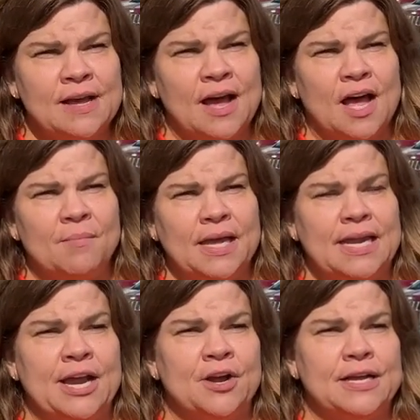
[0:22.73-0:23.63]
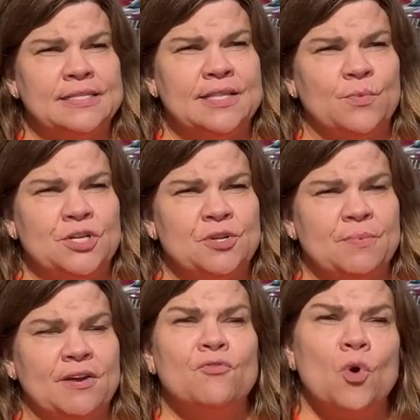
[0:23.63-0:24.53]
um, any areas that we should be
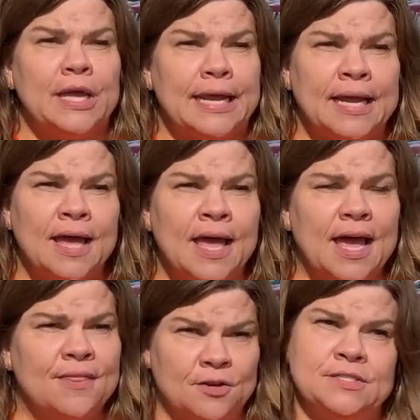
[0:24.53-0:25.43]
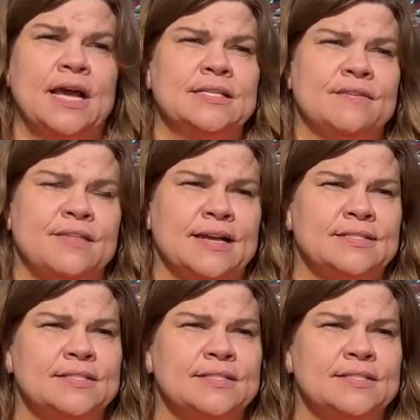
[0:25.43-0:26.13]
avoiding, and those kinds of things.